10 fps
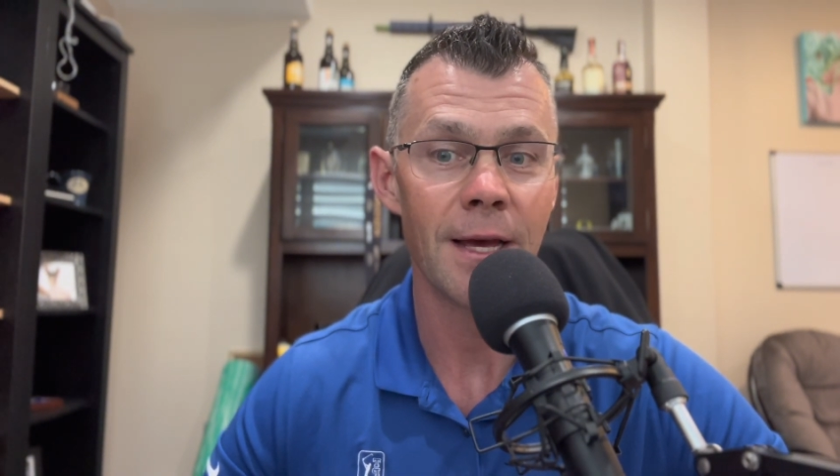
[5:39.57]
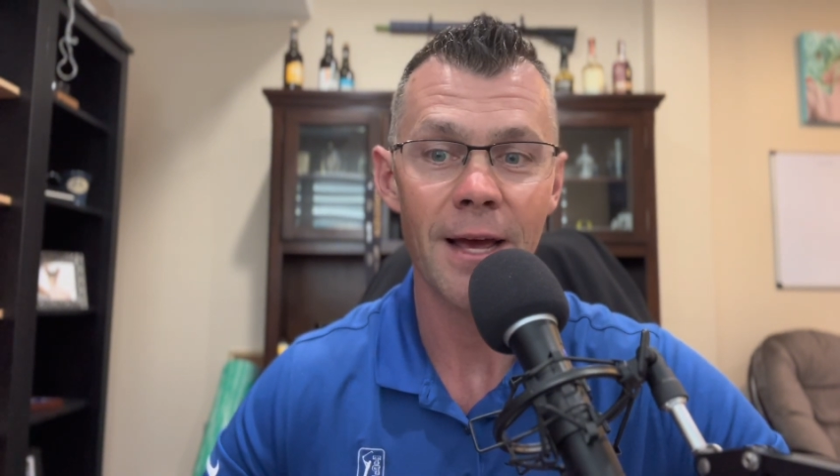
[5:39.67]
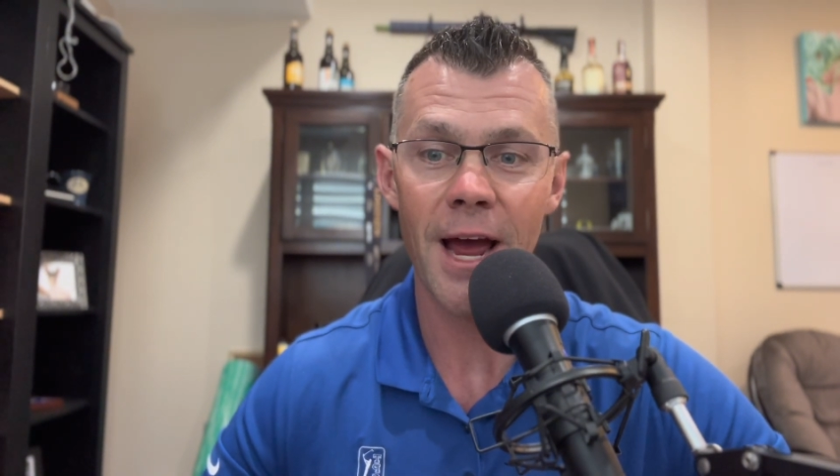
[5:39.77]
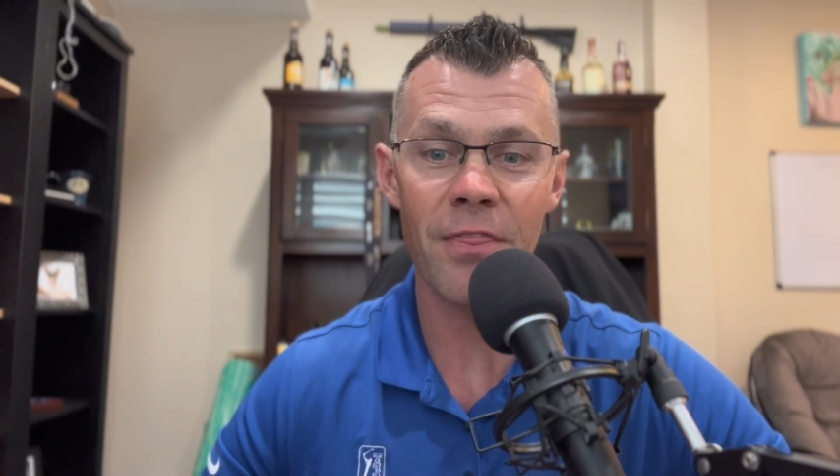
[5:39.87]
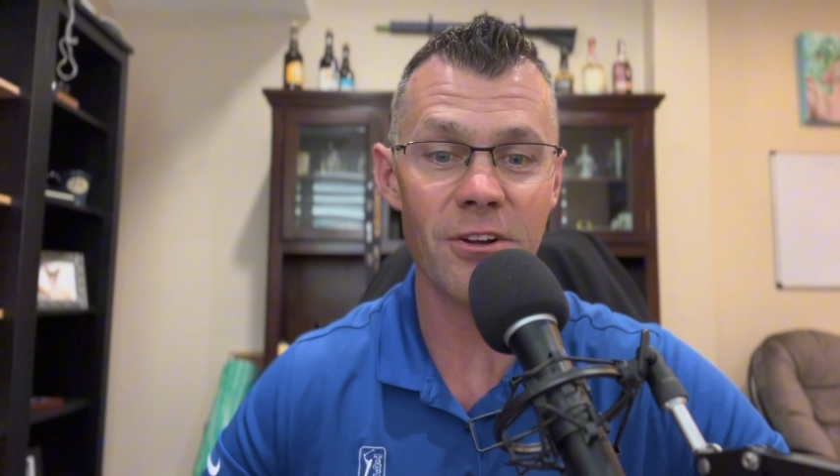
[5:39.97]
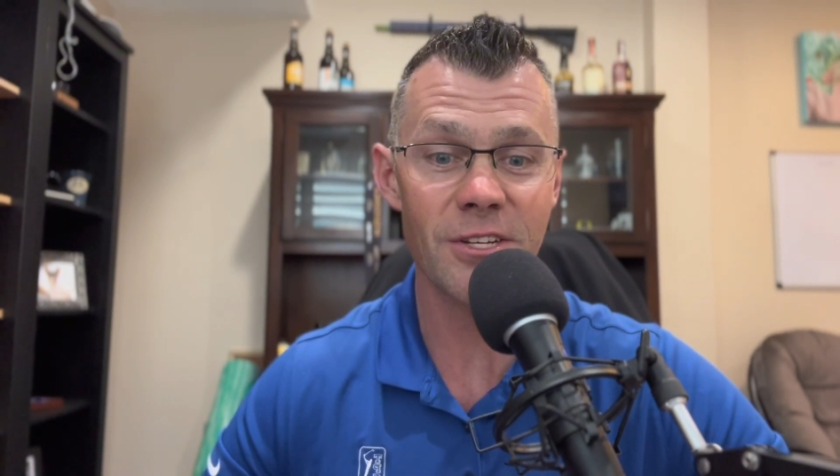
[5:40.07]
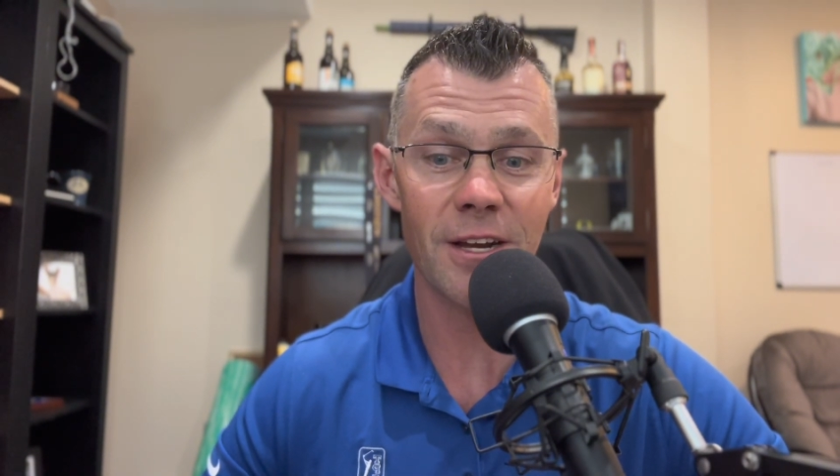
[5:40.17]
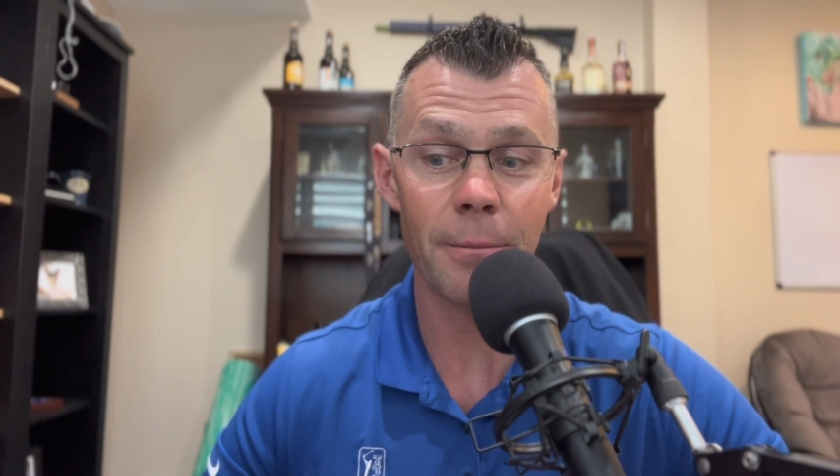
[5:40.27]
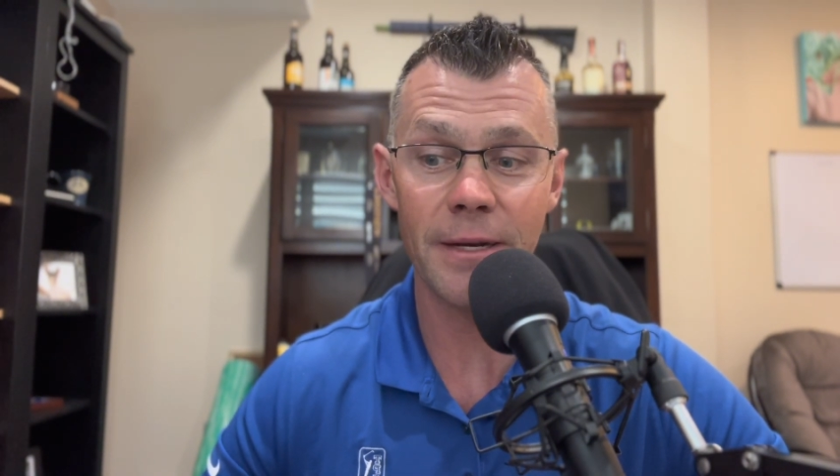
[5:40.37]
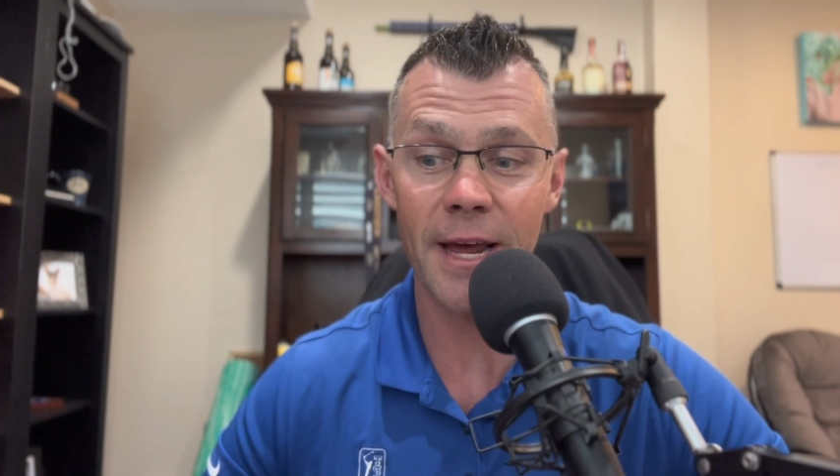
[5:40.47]
And there's going
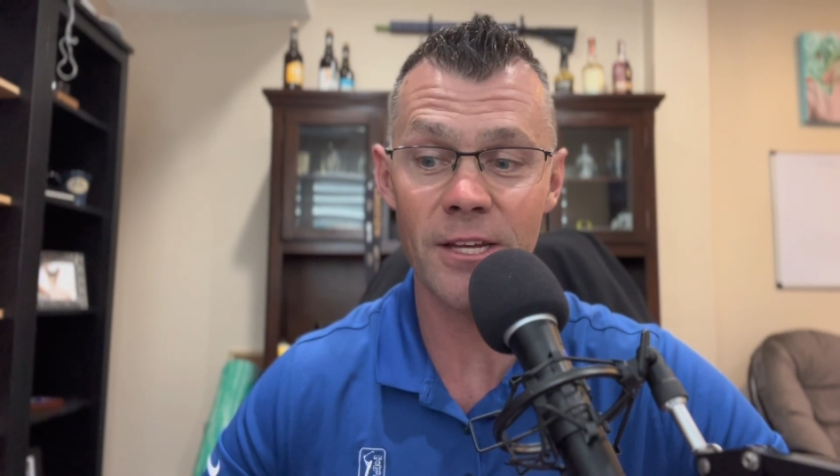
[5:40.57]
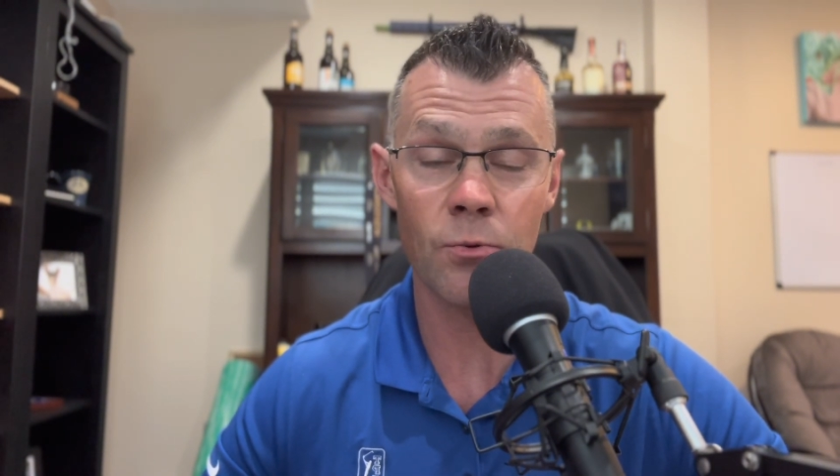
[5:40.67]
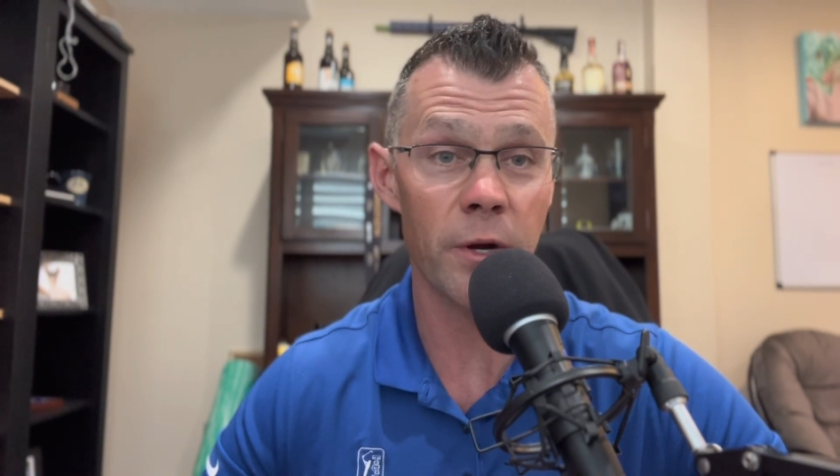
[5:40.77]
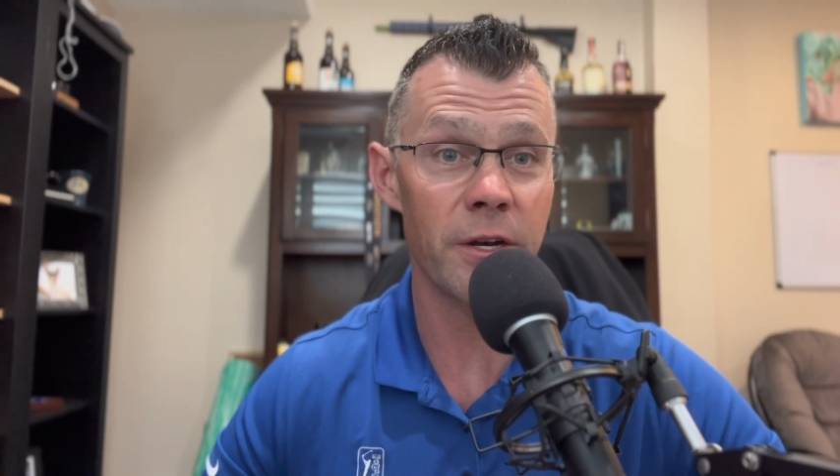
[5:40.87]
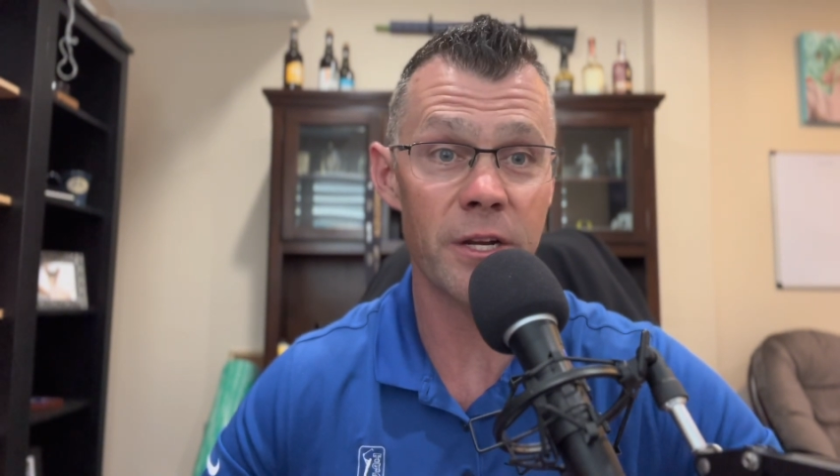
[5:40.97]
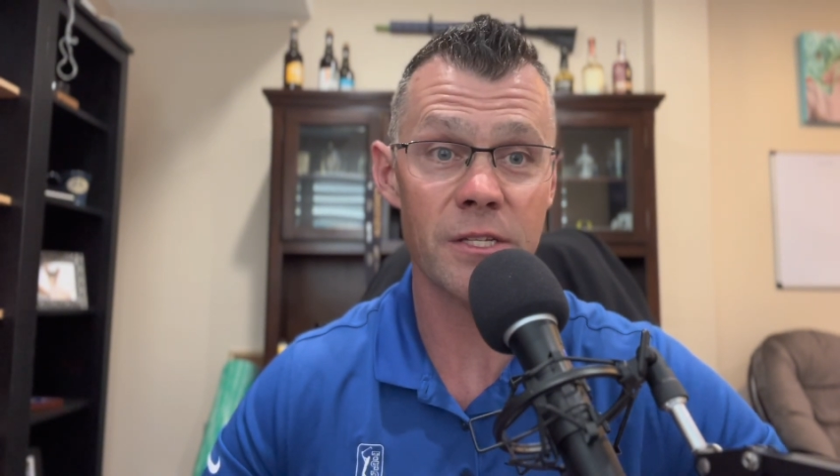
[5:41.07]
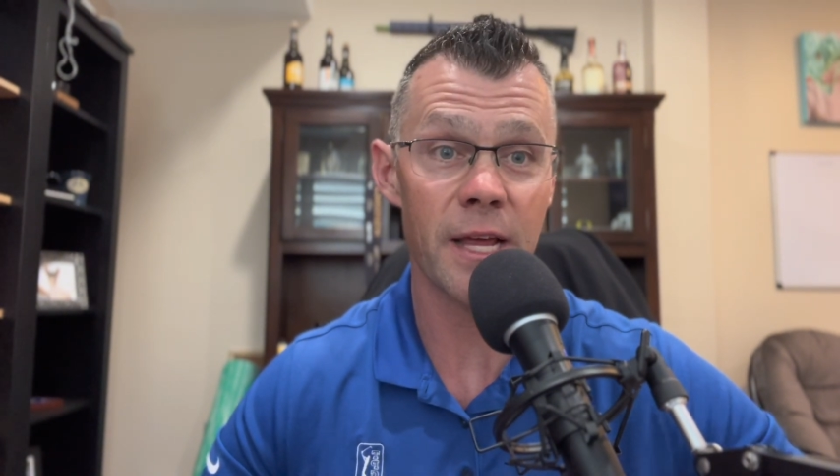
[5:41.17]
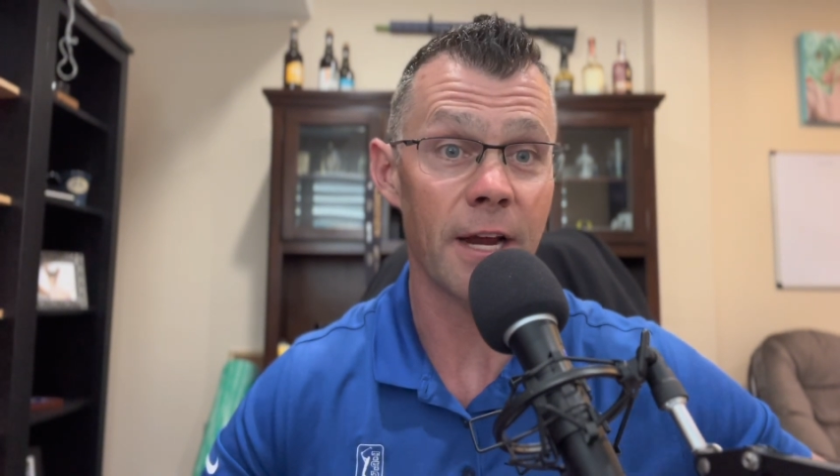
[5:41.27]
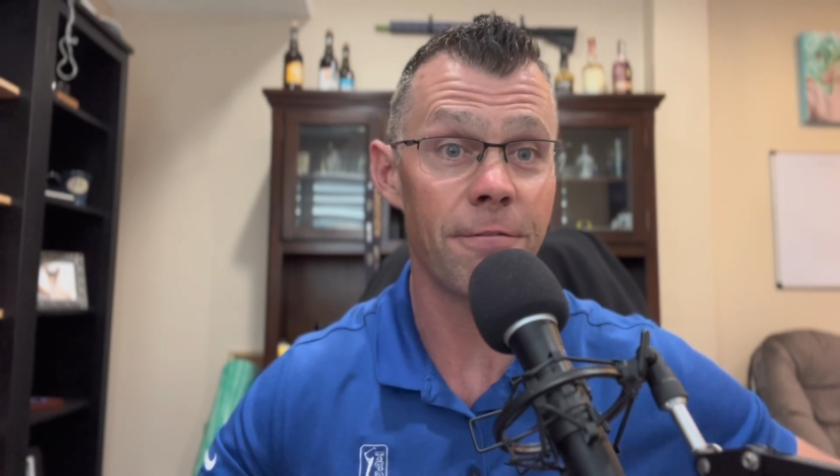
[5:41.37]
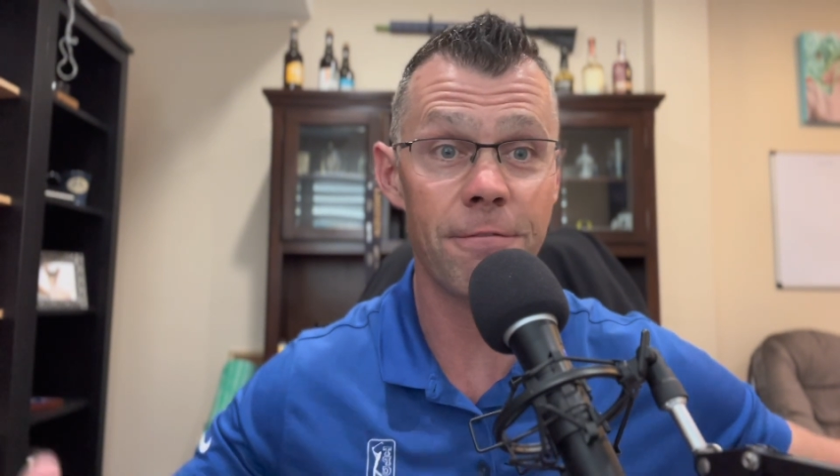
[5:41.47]
to be days where you're just
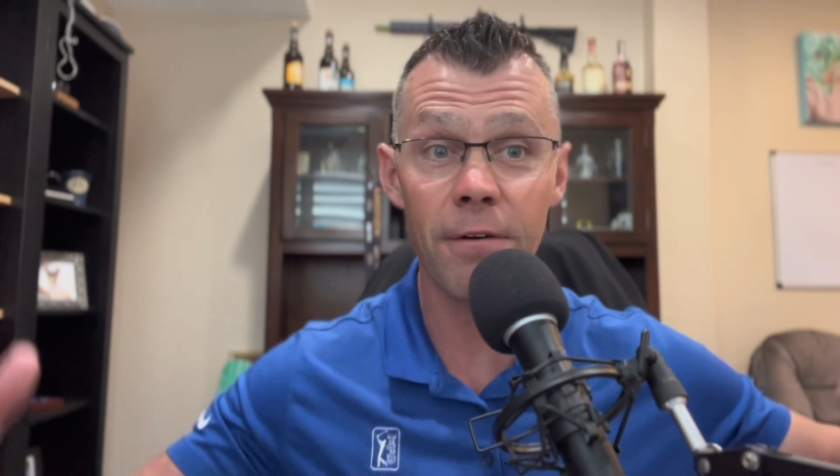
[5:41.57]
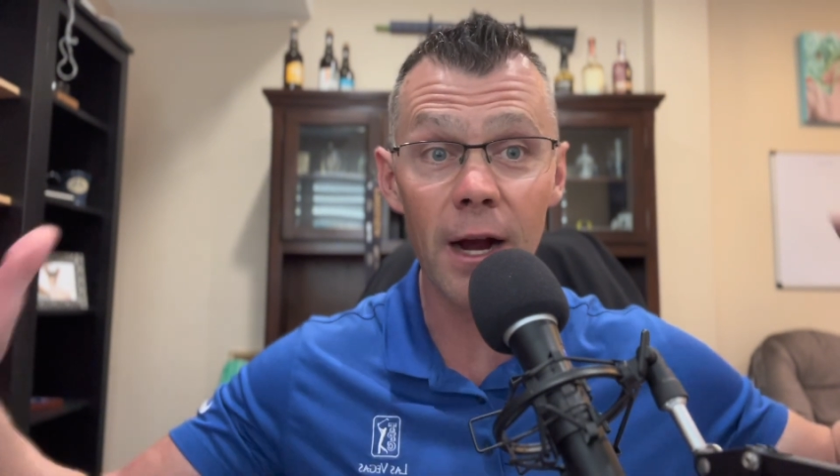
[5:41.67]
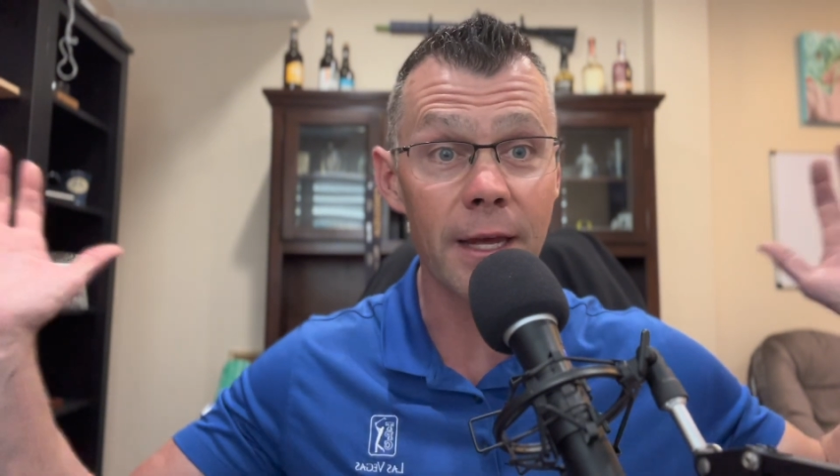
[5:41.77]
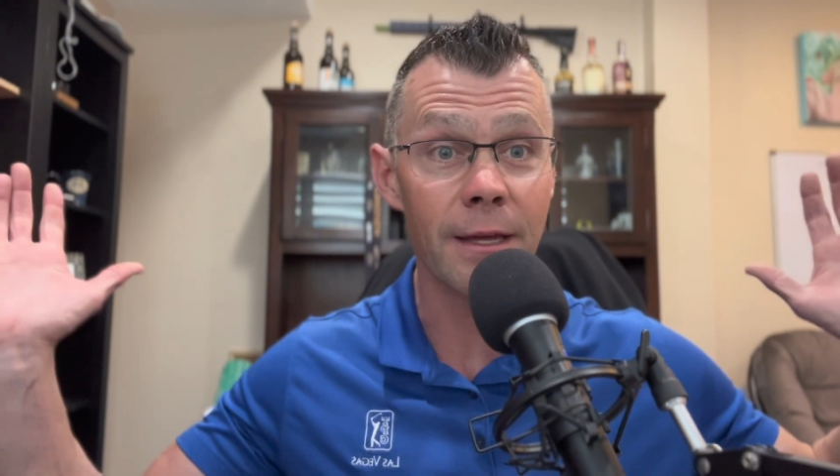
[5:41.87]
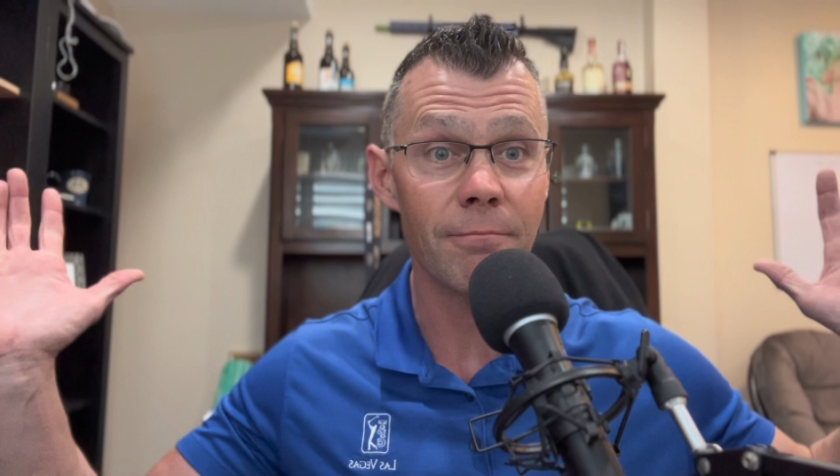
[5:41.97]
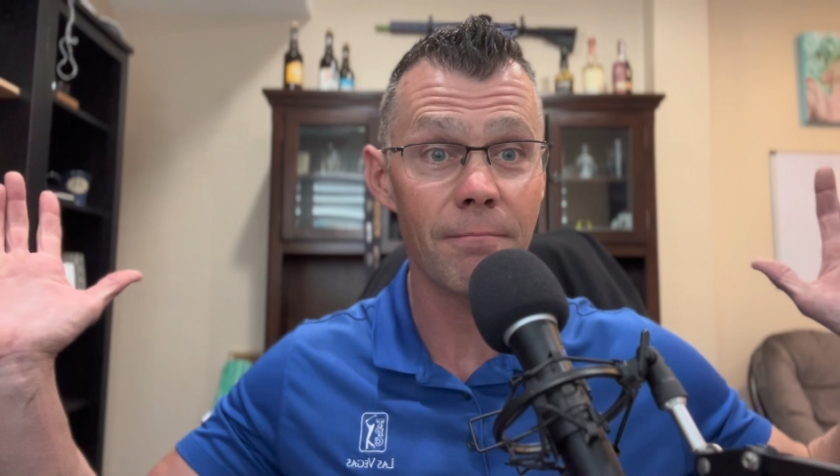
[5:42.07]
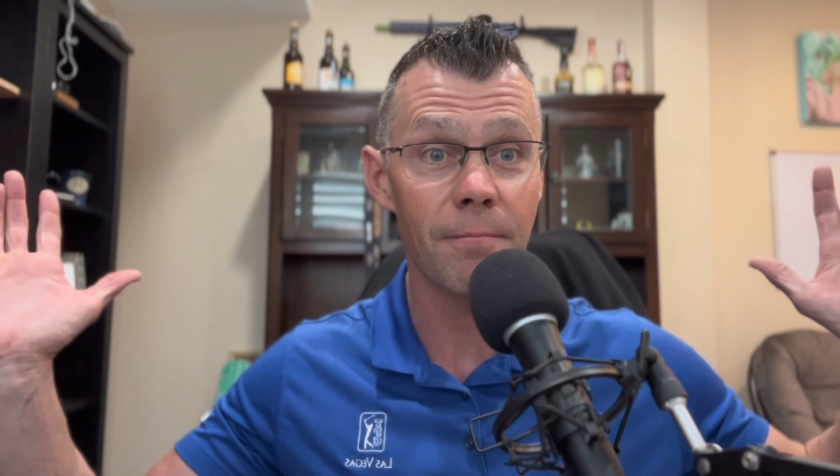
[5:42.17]
like, fuck it.